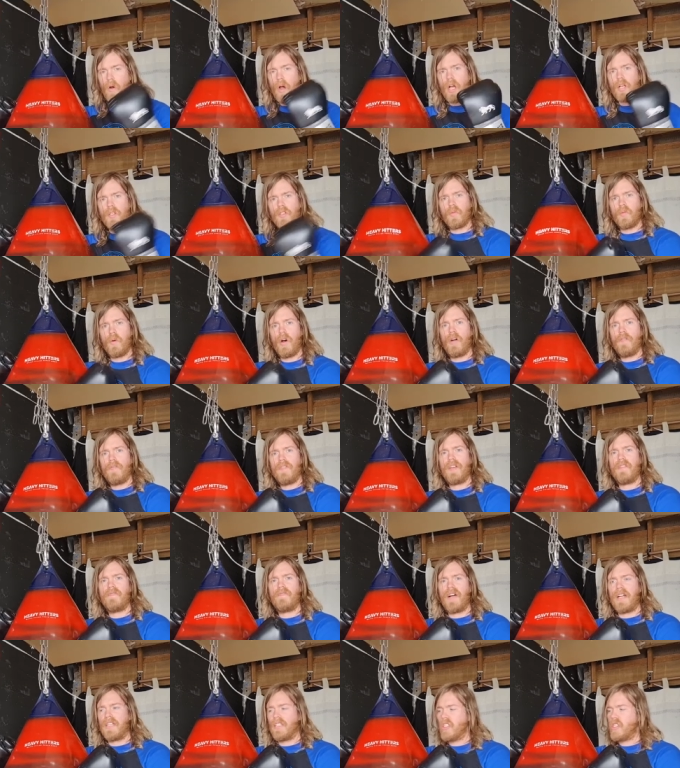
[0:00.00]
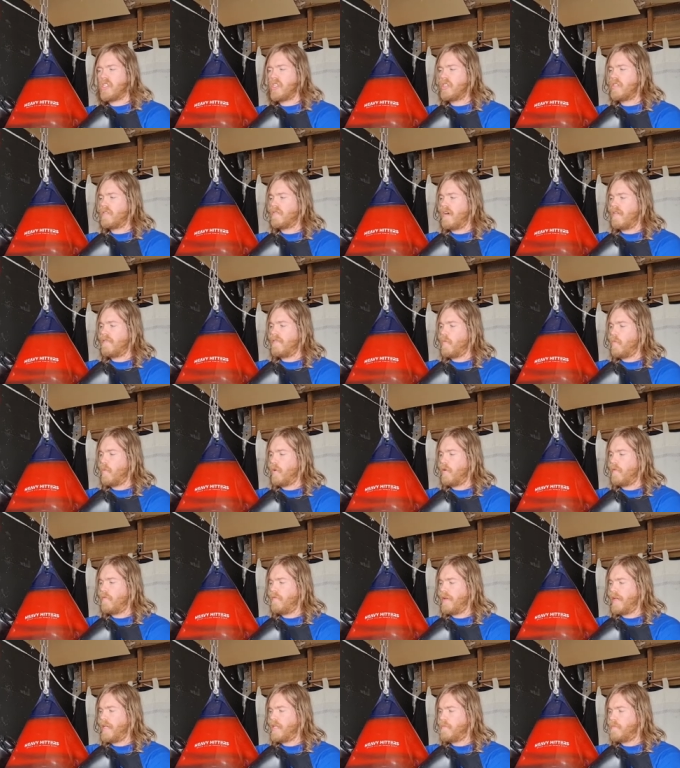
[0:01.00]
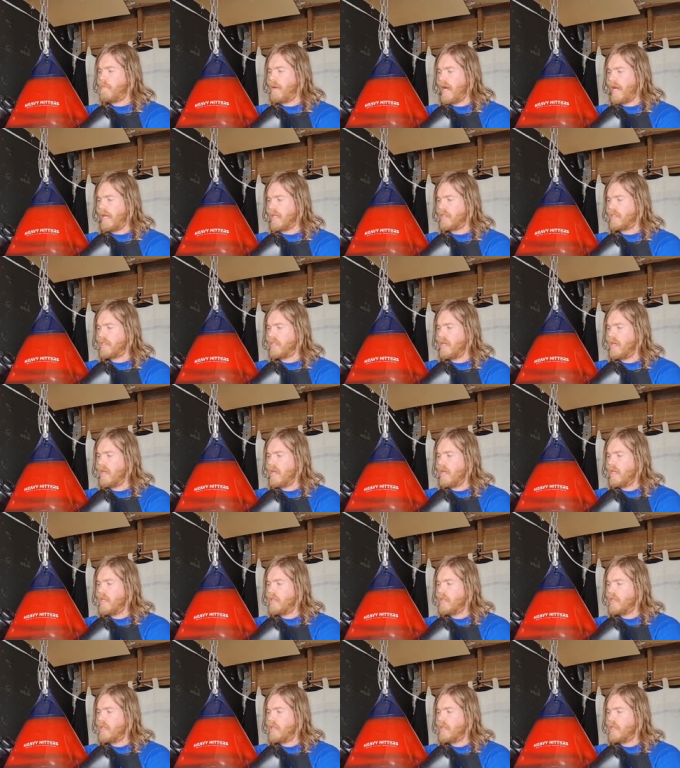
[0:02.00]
Right, so what are the advantages of having one of these bags?